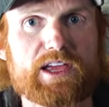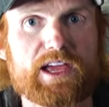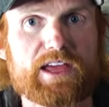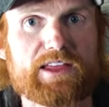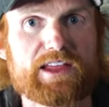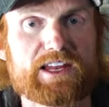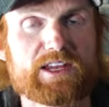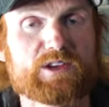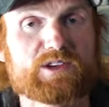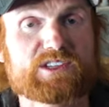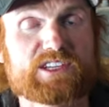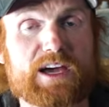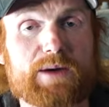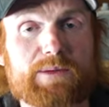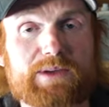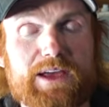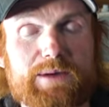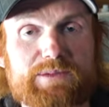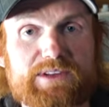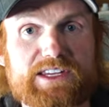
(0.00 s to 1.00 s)
and then he was
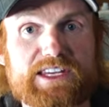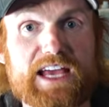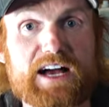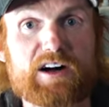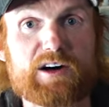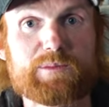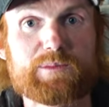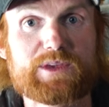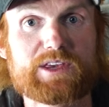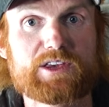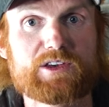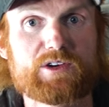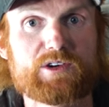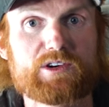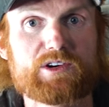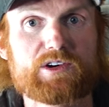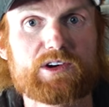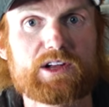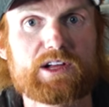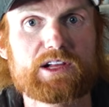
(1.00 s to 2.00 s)
coming up to yell at me
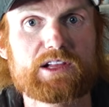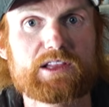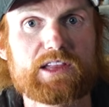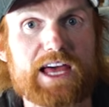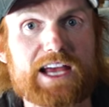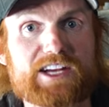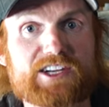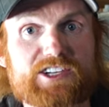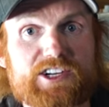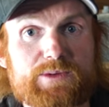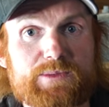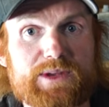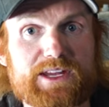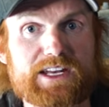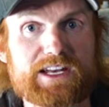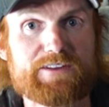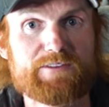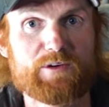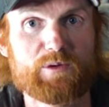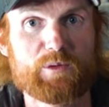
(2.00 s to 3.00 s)
or lecture me
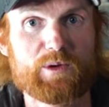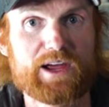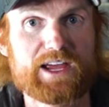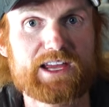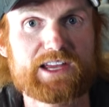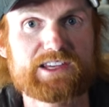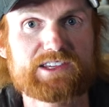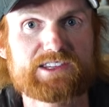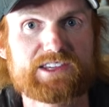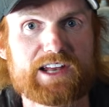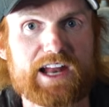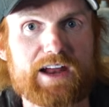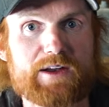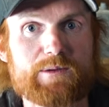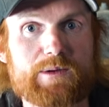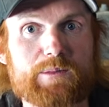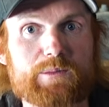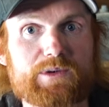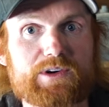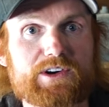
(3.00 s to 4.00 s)
in different ways. And I
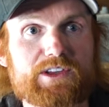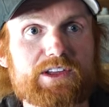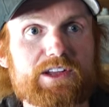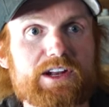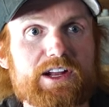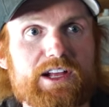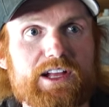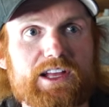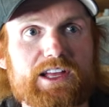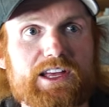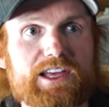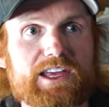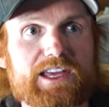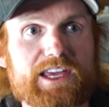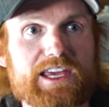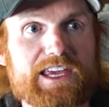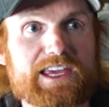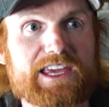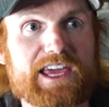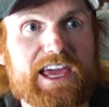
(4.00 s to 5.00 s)
remember
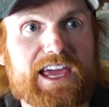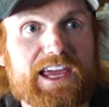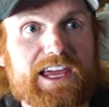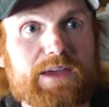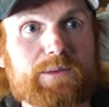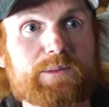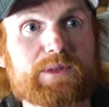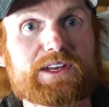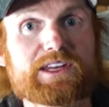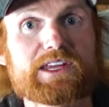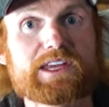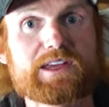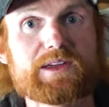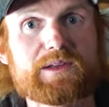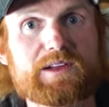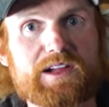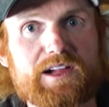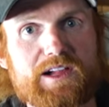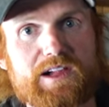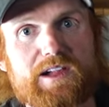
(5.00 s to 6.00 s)
he came and
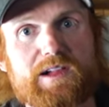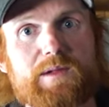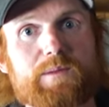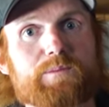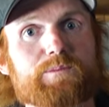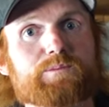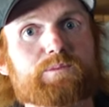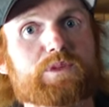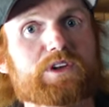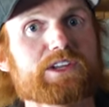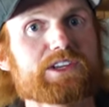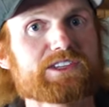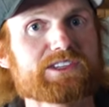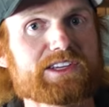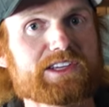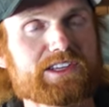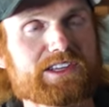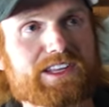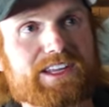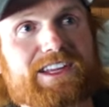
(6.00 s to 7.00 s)
he put
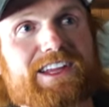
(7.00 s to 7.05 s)
his,